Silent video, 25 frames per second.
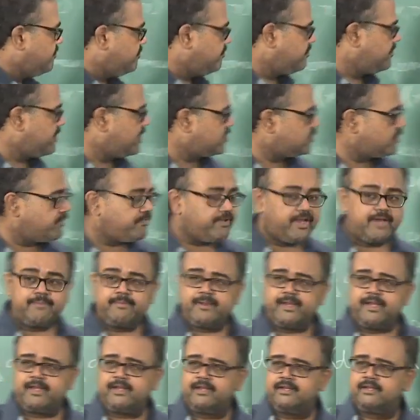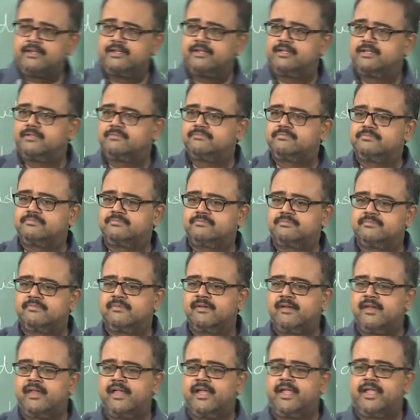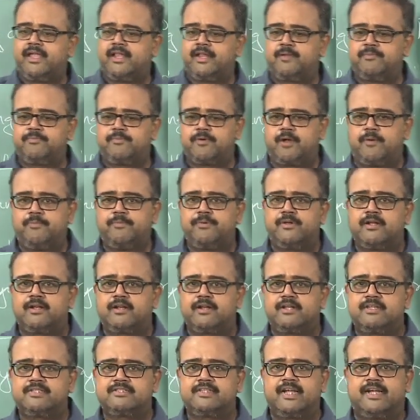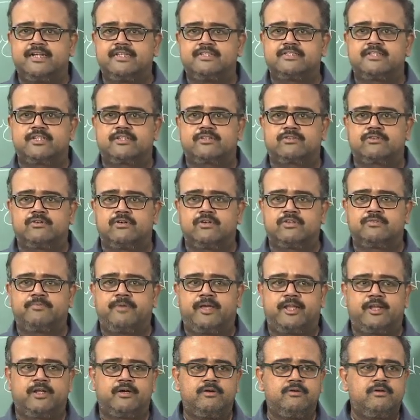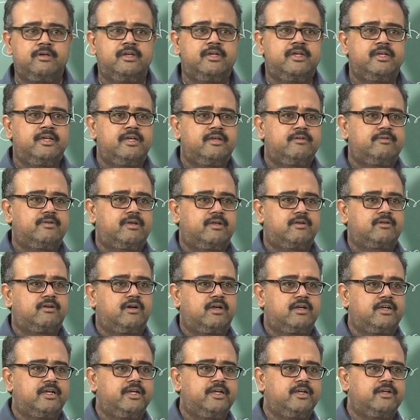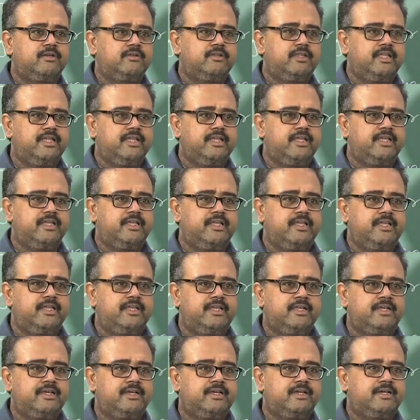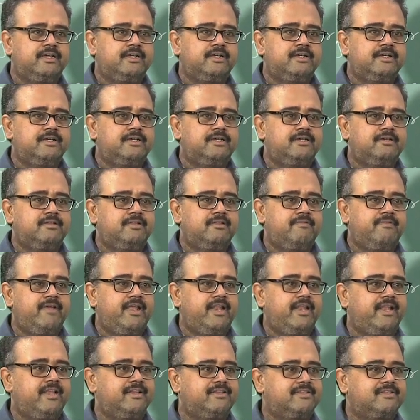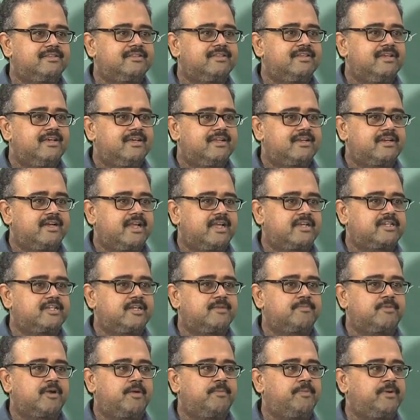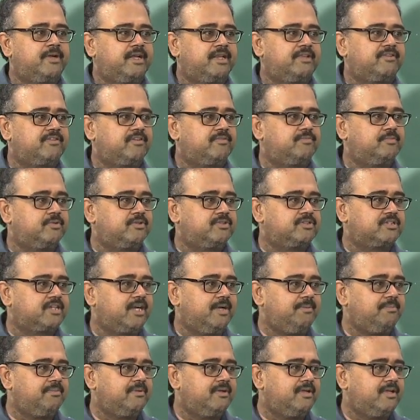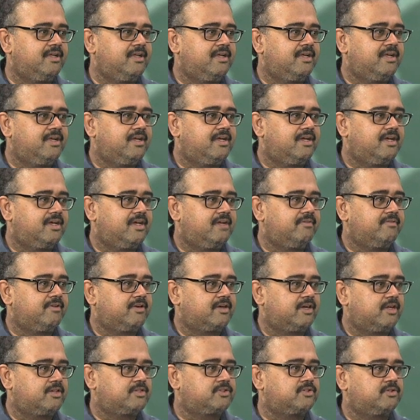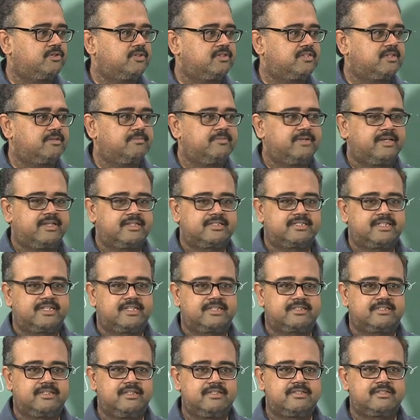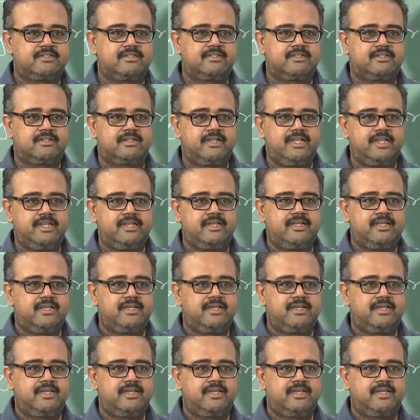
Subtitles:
Yeah, so if you had been in a proper statistics course by now, you would have gotten into the variance reduction properties of bootstrap, and we could have shown some interesting results, right.